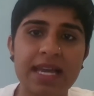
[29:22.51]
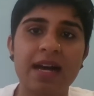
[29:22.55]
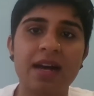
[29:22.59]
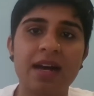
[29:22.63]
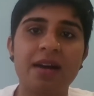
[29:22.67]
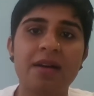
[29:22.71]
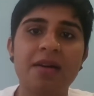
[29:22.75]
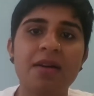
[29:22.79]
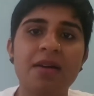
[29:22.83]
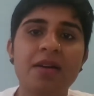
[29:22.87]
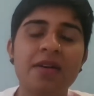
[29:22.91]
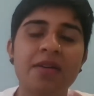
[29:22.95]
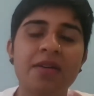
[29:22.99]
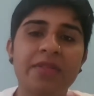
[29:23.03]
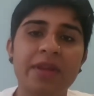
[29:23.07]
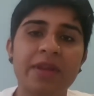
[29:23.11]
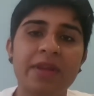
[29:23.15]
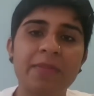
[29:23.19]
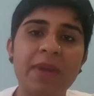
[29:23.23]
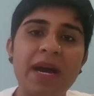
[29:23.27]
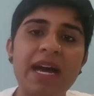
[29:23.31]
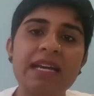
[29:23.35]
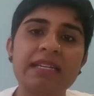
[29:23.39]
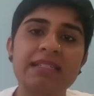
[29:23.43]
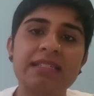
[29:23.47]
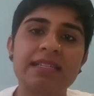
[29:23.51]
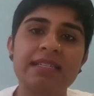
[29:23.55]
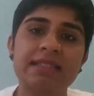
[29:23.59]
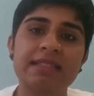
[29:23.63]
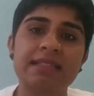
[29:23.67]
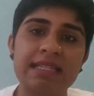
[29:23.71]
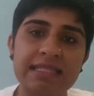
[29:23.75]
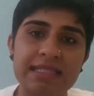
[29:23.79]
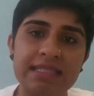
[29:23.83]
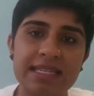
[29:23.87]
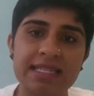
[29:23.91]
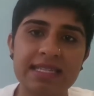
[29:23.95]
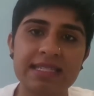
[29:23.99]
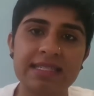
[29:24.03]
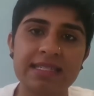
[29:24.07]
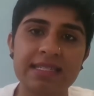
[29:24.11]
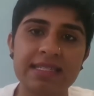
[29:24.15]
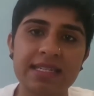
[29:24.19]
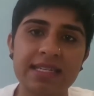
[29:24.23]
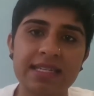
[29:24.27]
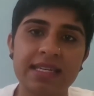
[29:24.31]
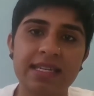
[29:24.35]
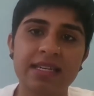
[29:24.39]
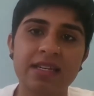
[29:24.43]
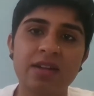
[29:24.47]
that biases
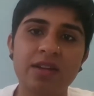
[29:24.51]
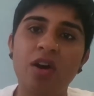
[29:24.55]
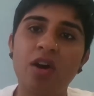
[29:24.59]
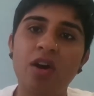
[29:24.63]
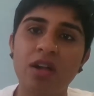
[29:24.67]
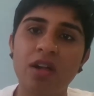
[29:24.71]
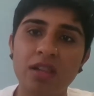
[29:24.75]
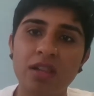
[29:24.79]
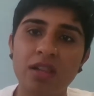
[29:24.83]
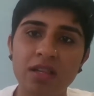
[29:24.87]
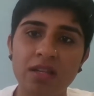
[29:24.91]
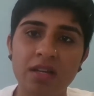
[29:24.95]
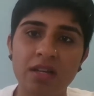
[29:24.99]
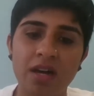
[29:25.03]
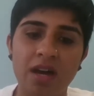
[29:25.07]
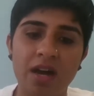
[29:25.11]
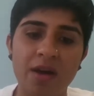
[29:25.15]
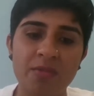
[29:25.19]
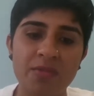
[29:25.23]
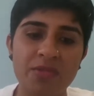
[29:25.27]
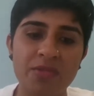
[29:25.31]
exist in all